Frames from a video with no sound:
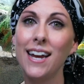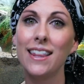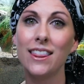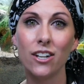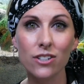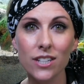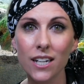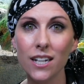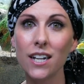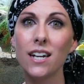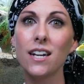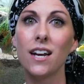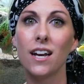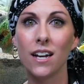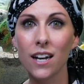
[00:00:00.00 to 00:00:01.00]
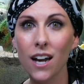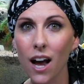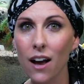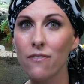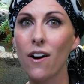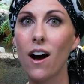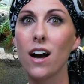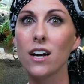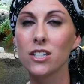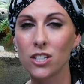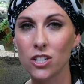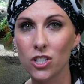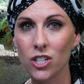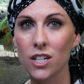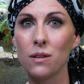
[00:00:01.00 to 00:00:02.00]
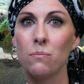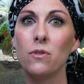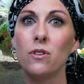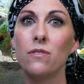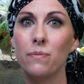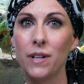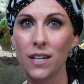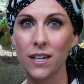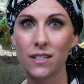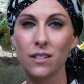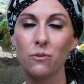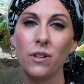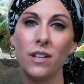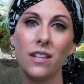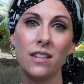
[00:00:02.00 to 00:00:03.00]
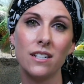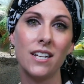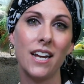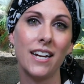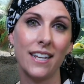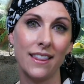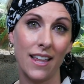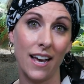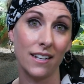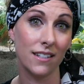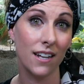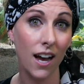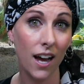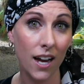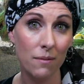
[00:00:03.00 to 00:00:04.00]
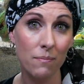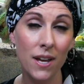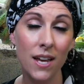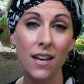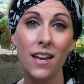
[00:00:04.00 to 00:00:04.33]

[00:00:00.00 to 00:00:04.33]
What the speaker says: there's getting enough oxygen and movement within the tank at that time,